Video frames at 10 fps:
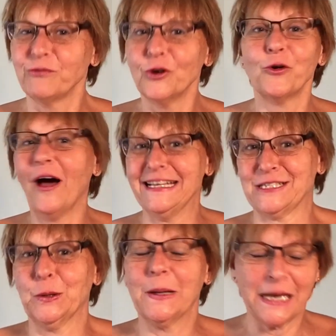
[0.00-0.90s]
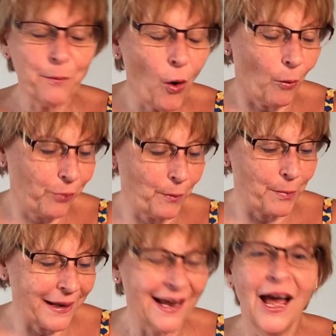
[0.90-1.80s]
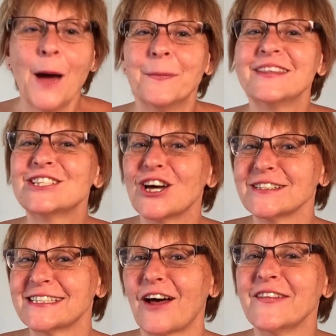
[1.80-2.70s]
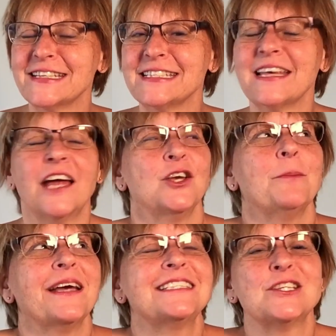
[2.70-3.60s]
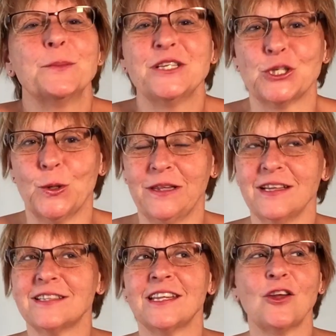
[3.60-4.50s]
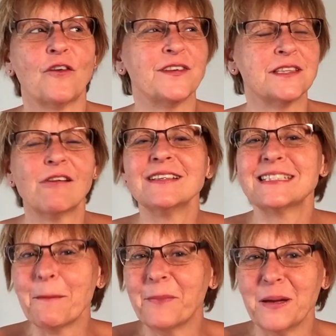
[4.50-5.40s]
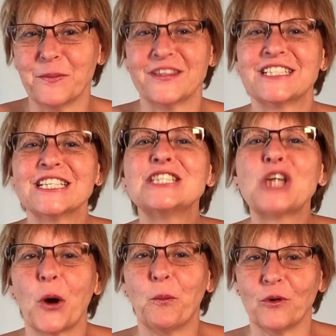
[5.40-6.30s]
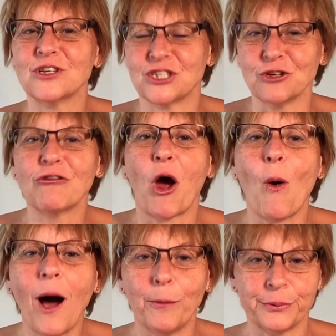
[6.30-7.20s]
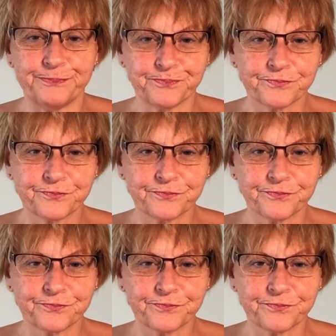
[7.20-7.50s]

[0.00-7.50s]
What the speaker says: you're not at school anymore probably, but the chances are this is it, and you may still be doing this in the office. There are some people that just don't want to grow up.